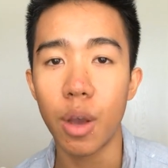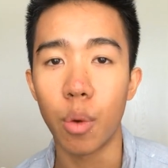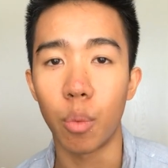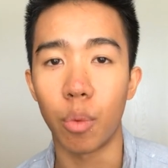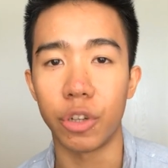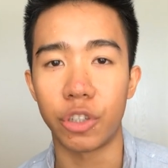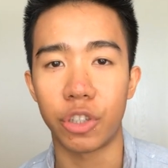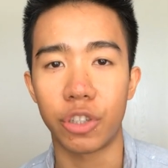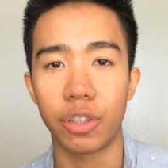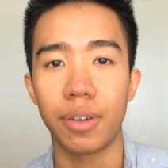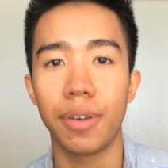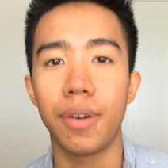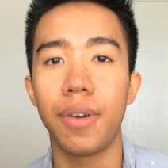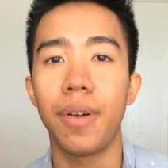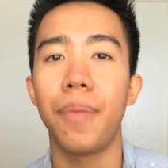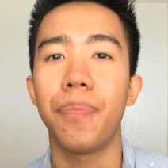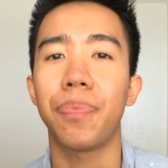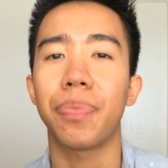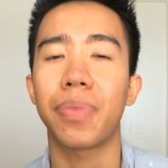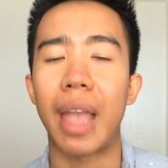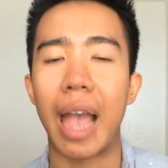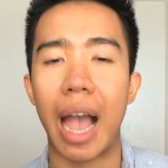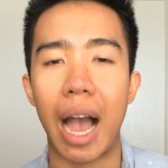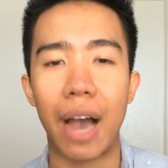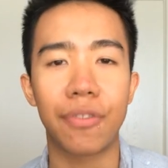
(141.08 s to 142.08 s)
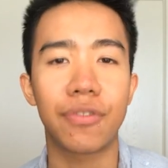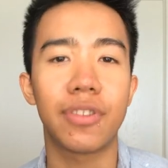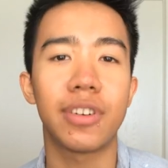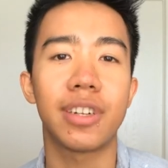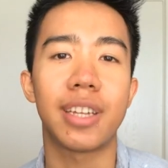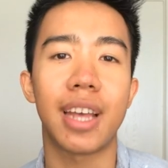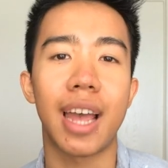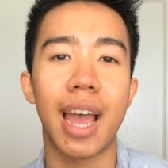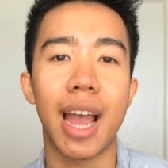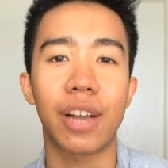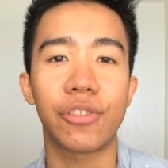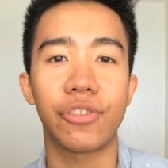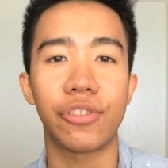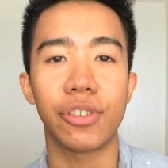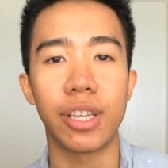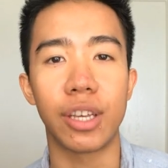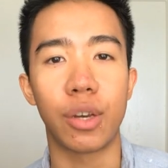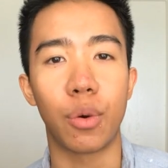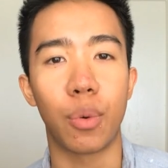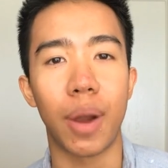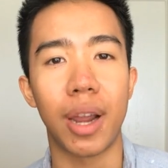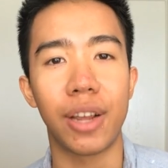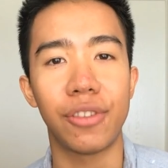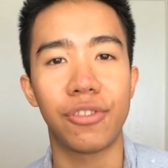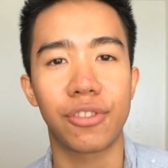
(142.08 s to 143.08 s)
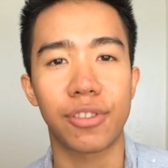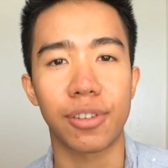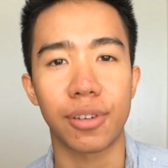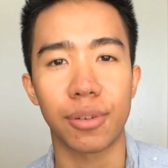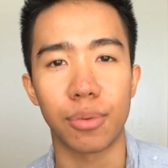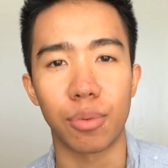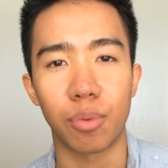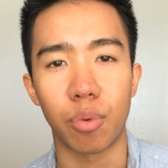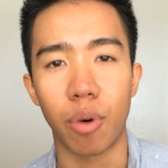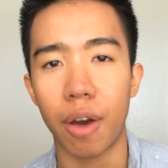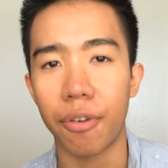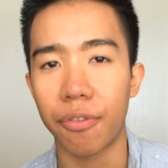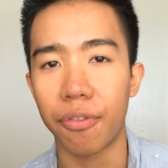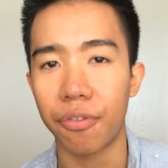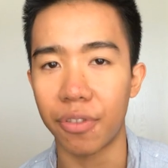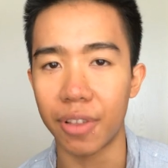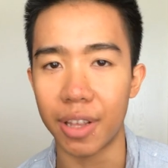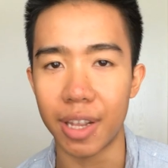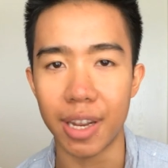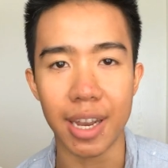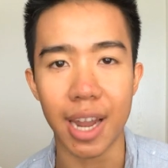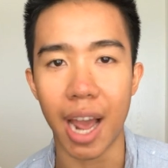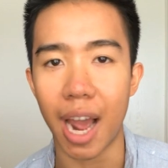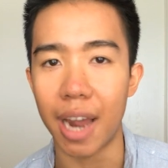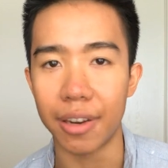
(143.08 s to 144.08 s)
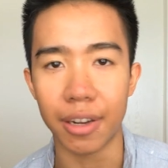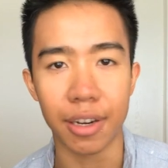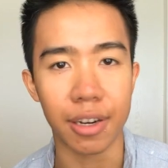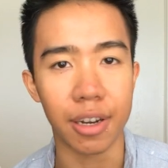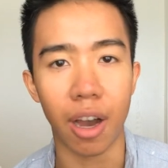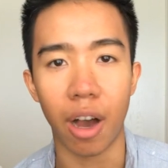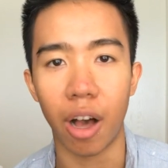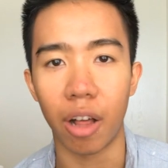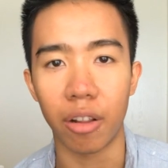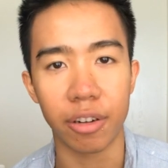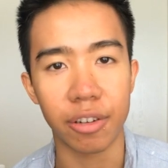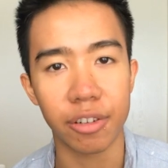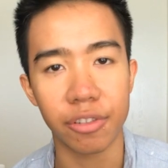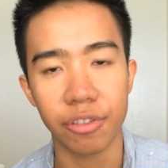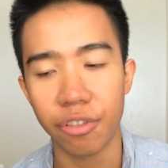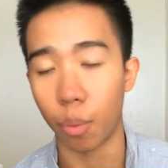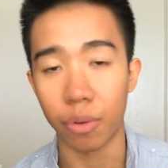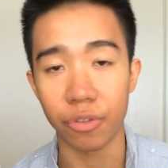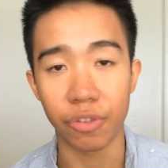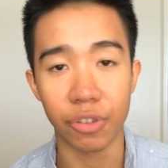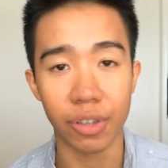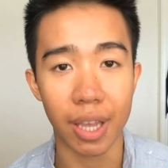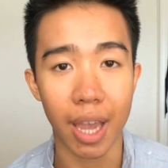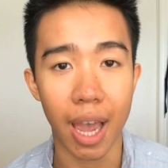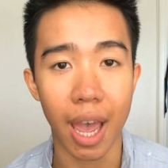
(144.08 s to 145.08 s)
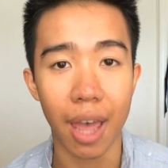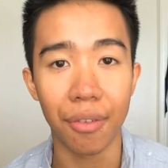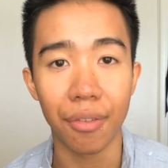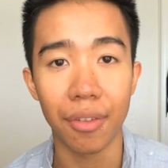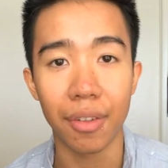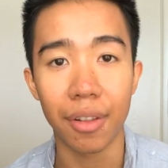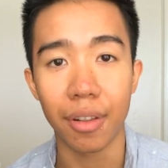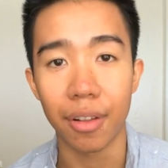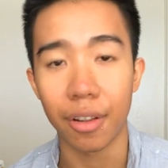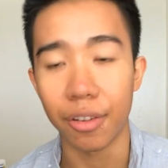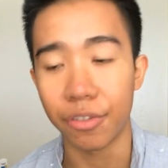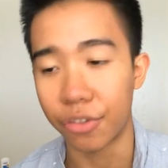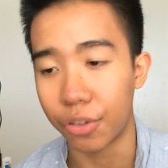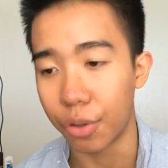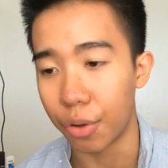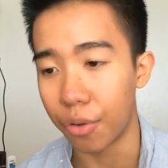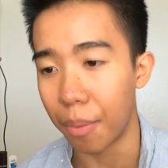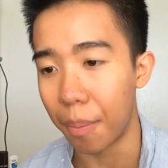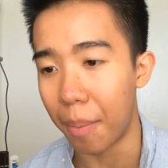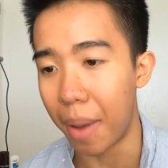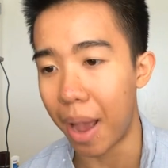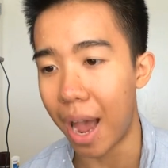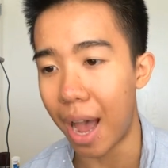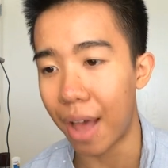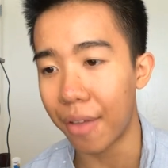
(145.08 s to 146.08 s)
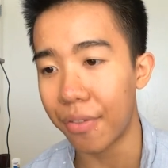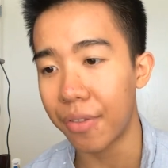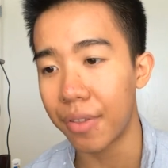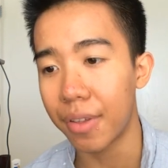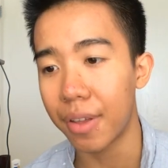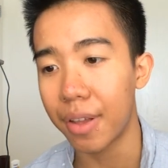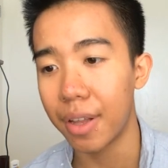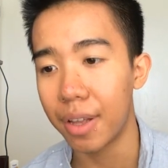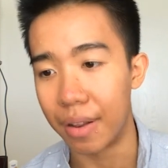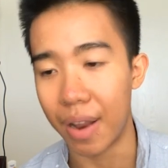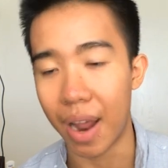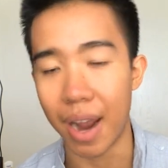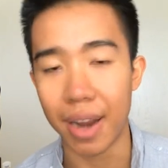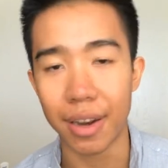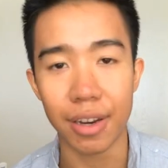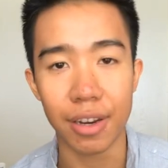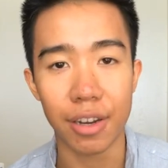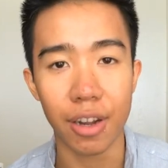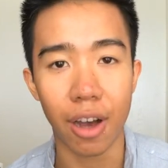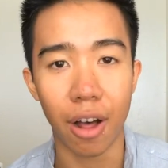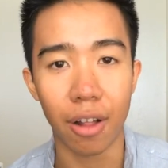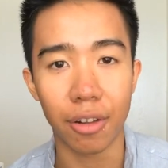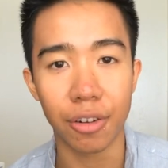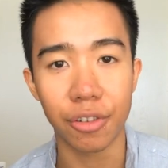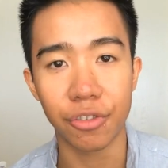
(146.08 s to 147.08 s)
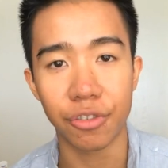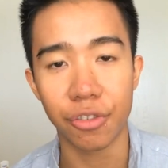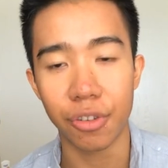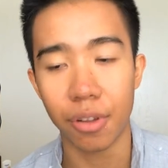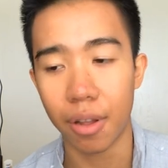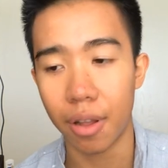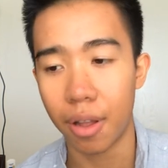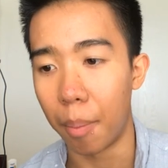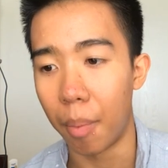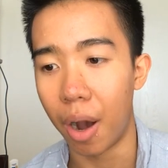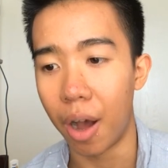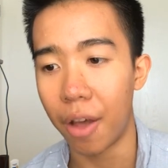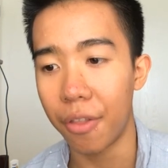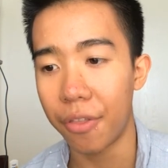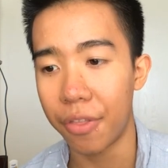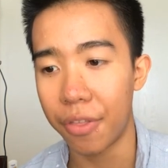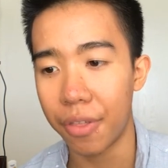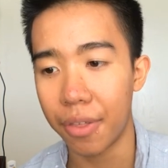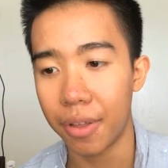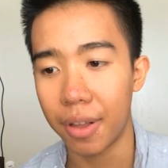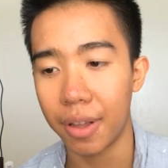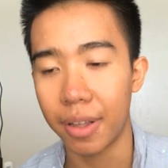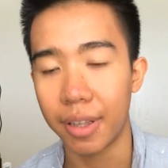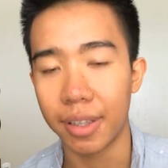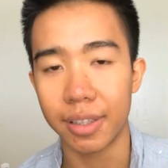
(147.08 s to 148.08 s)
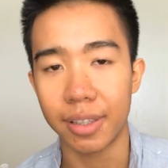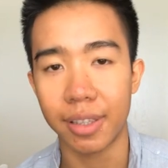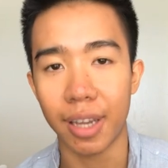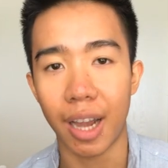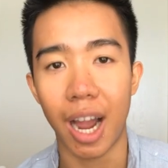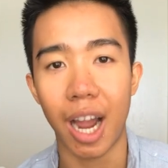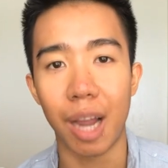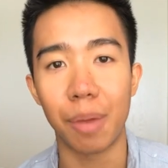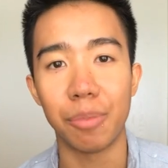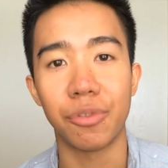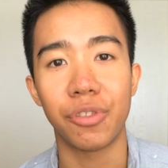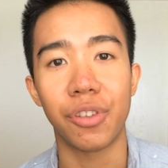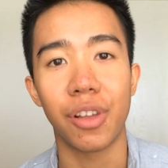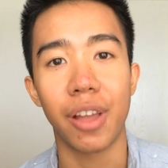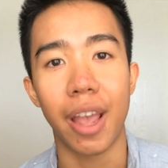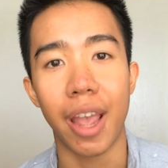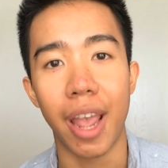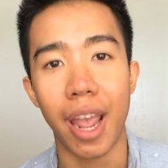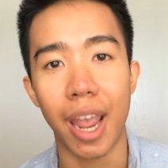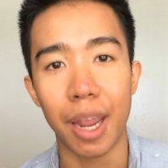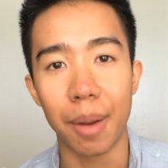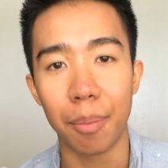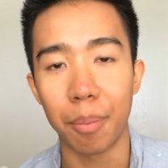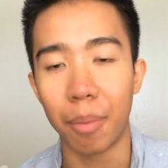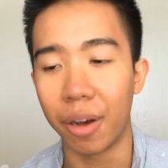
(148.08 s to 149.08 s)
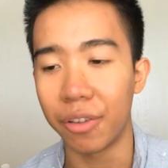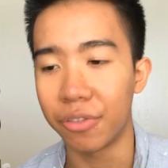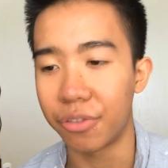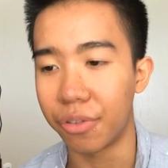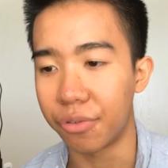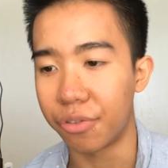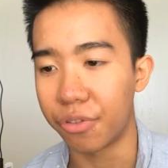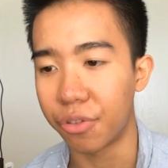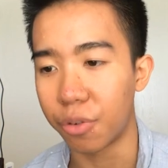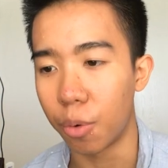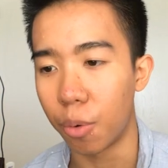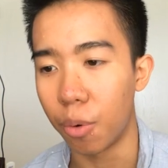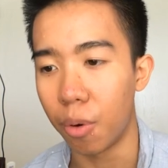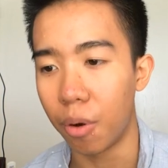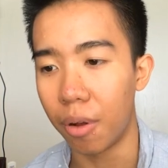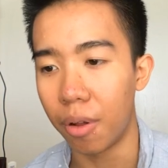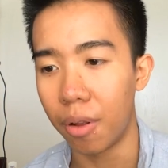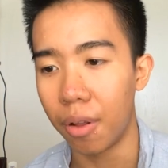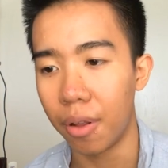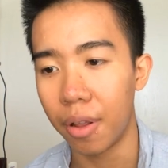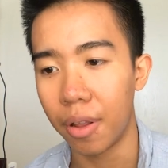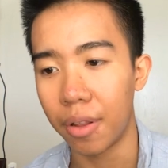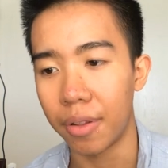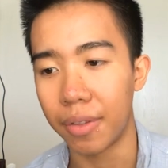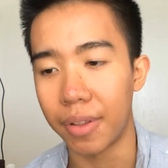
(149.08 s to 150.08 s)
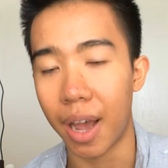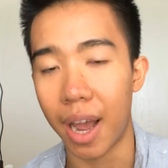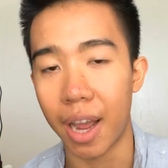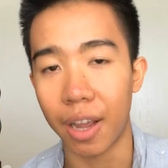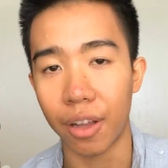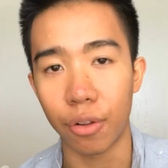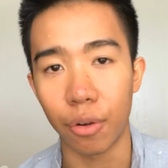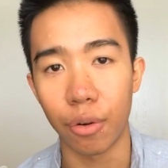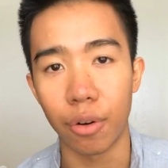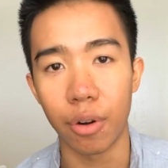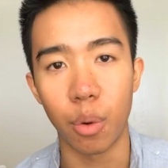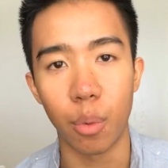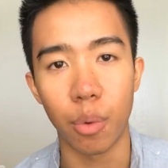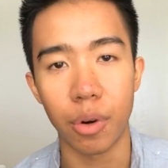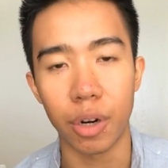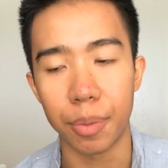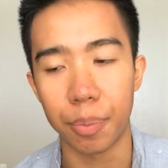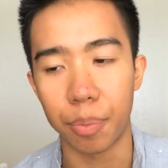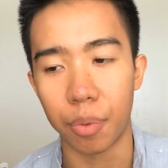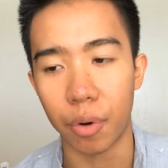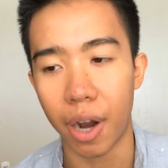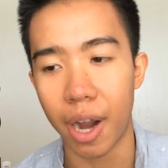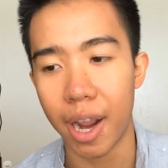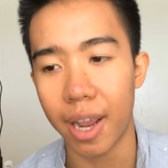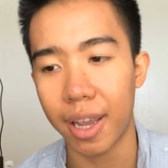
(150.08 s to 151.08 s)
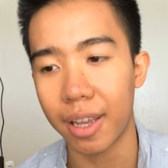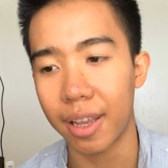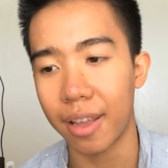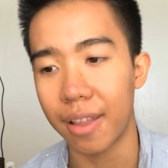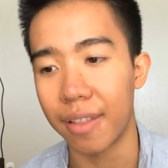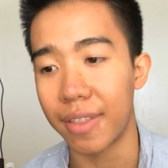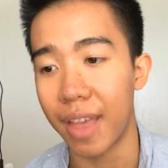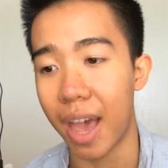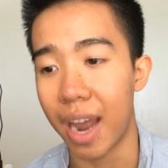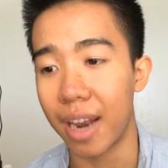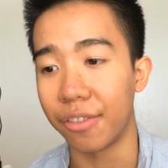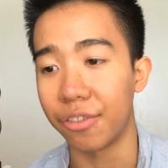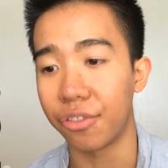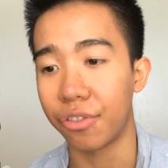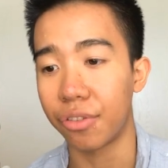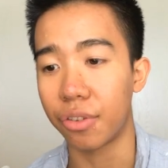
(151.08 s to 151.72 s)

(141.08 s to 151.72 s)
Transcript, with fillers: which after tax equates to roughly $90. So once again, let's do the math. $90 a month times eight months of school, not including winter break, that is